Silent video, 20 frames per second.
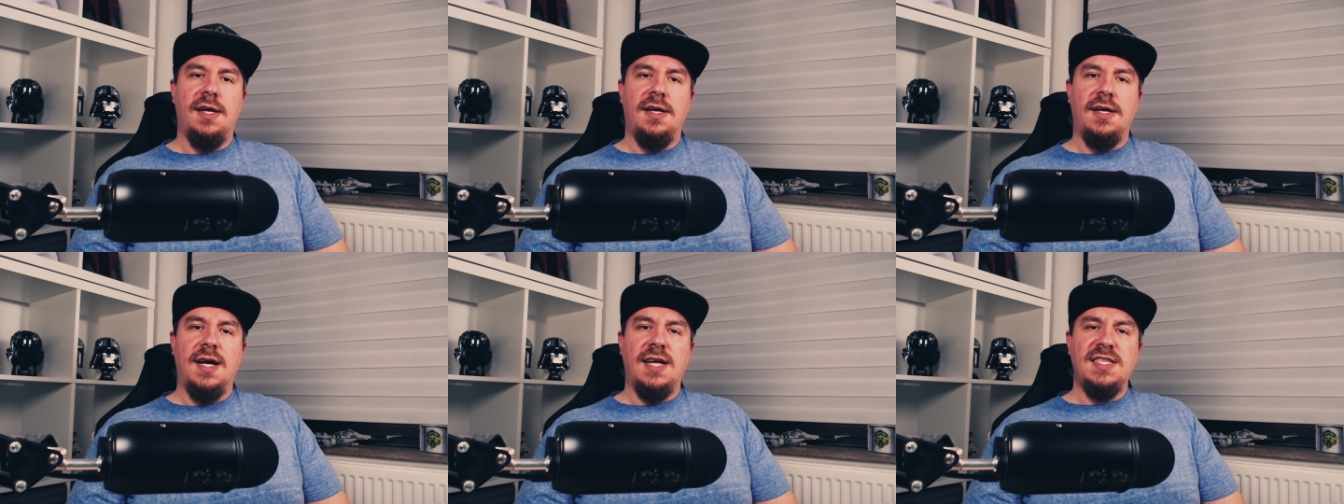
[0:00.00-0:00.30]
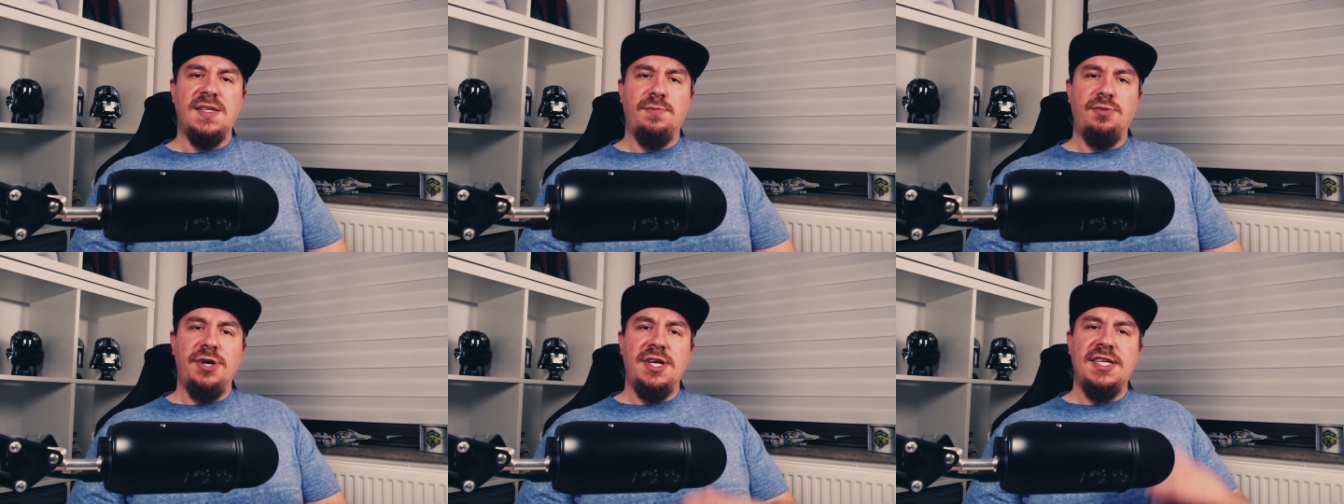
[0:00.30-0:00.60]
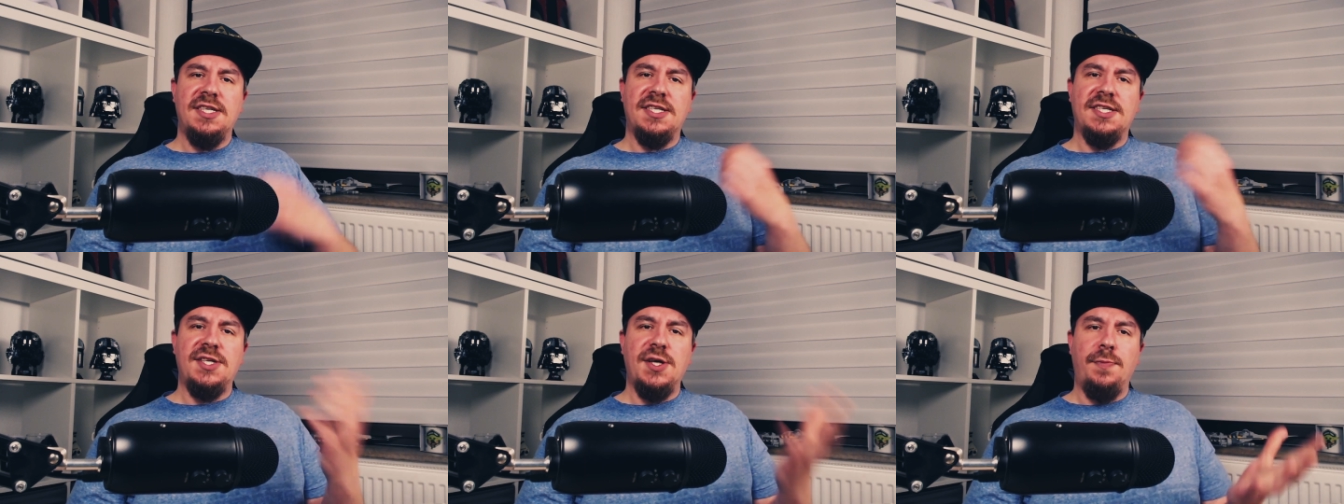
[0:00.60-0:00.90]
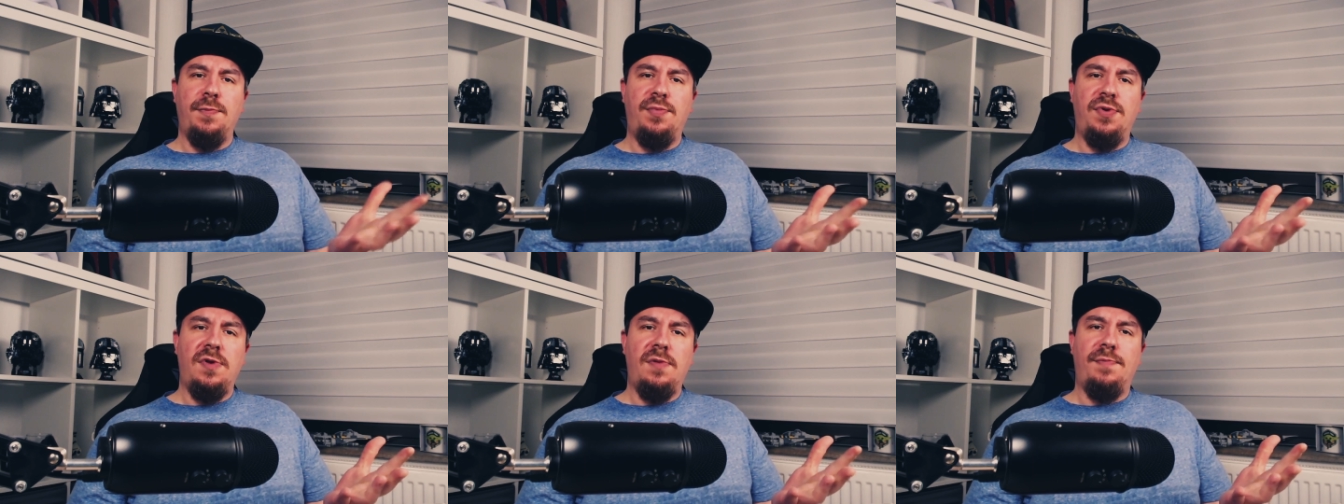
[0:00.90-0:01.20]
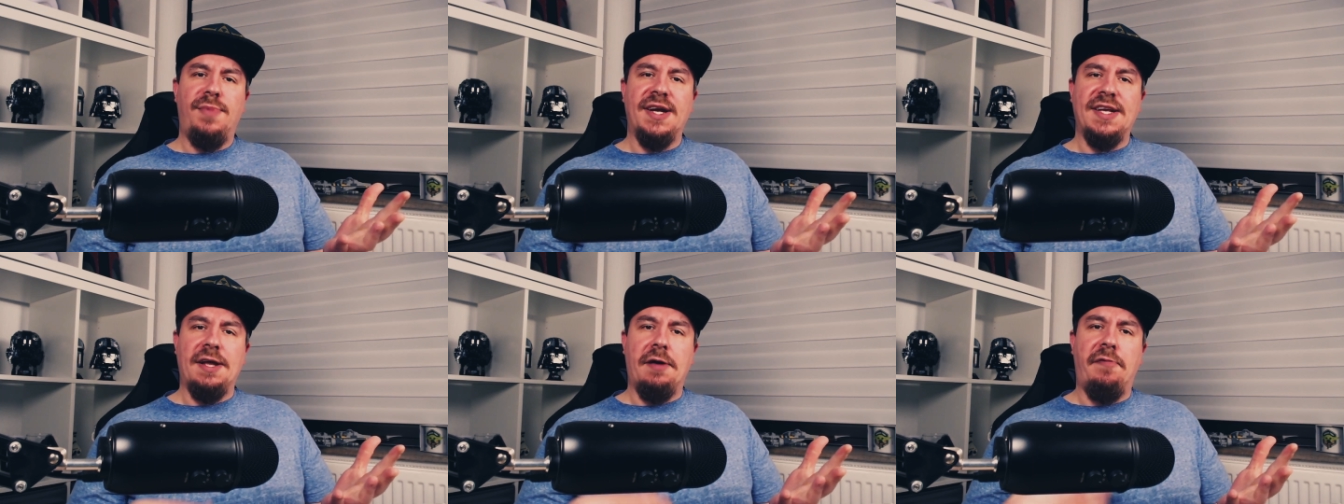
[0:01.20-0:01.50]
That's a pretty simple
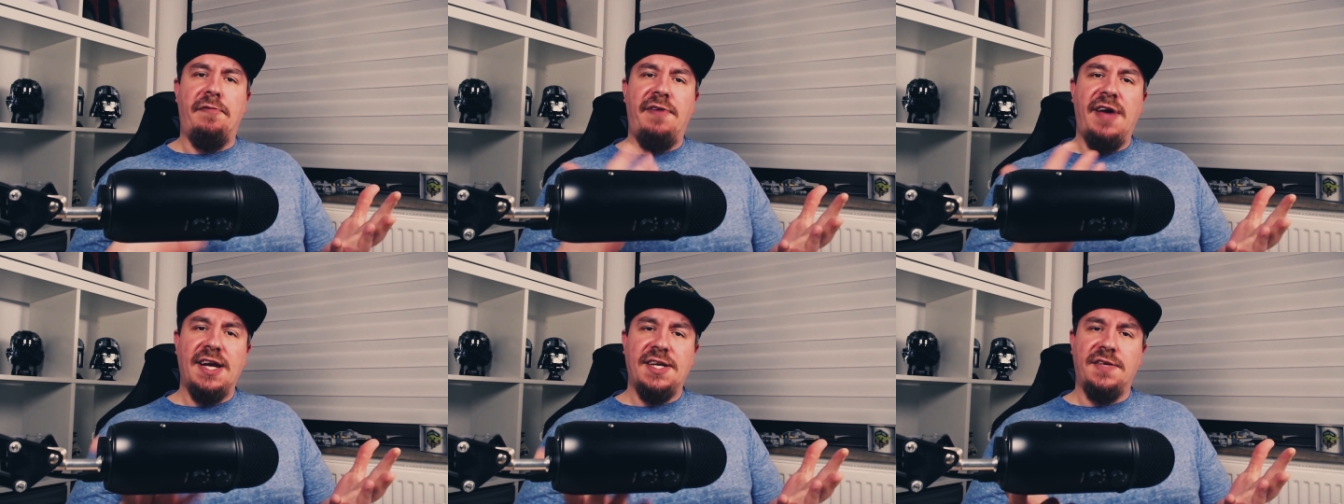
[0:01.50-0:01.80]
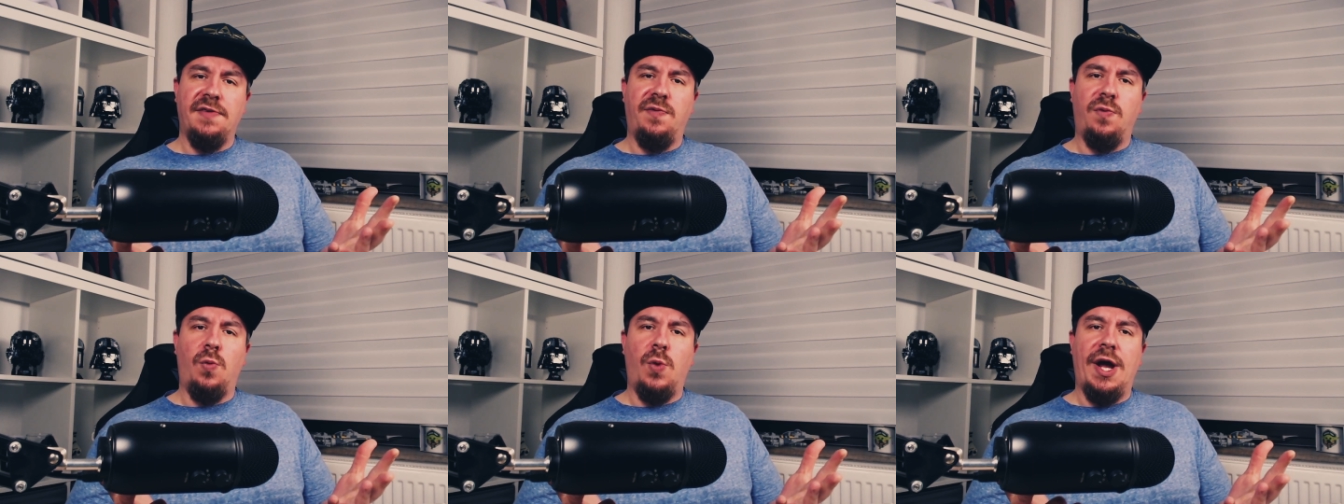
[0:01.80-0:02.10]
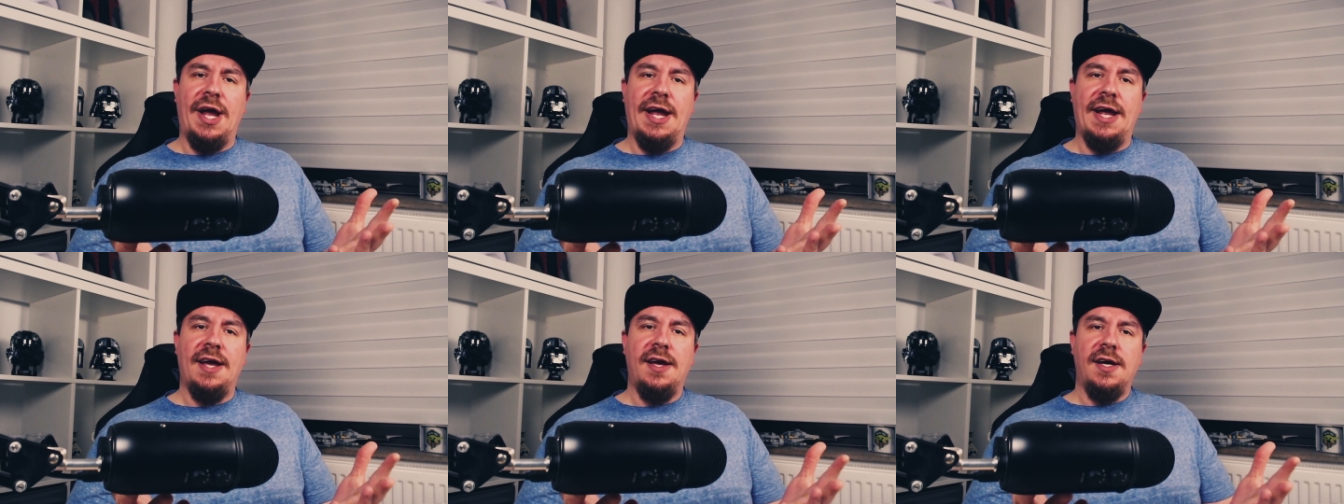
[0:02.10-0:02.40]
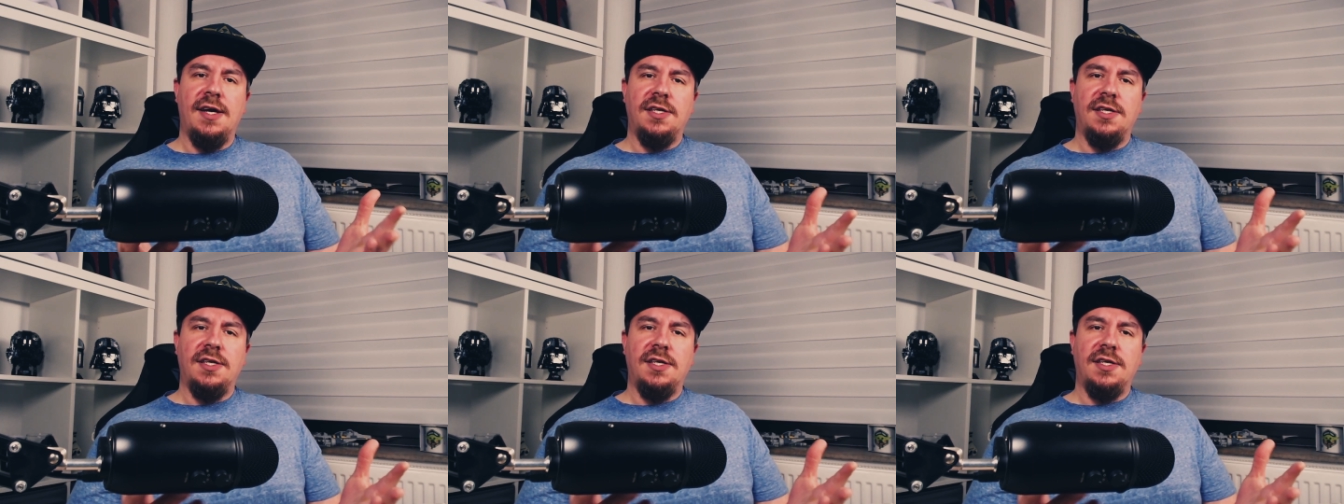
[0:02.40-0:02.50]
but effective way